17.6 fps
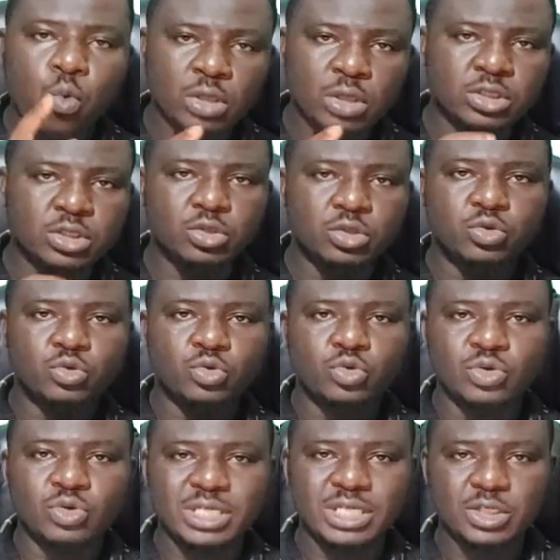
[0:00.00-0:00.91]
what
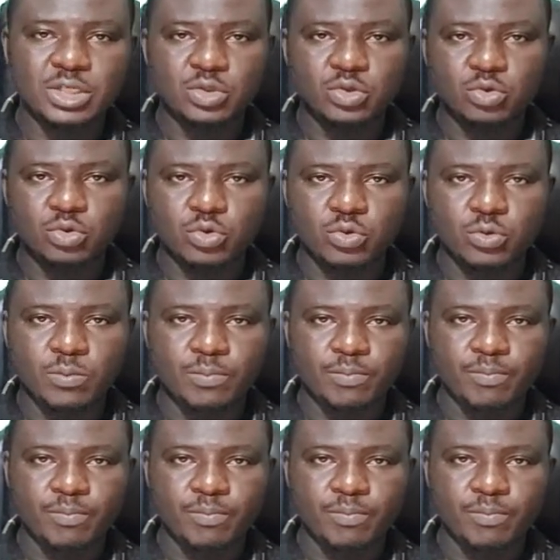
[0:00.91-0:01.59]
do you need to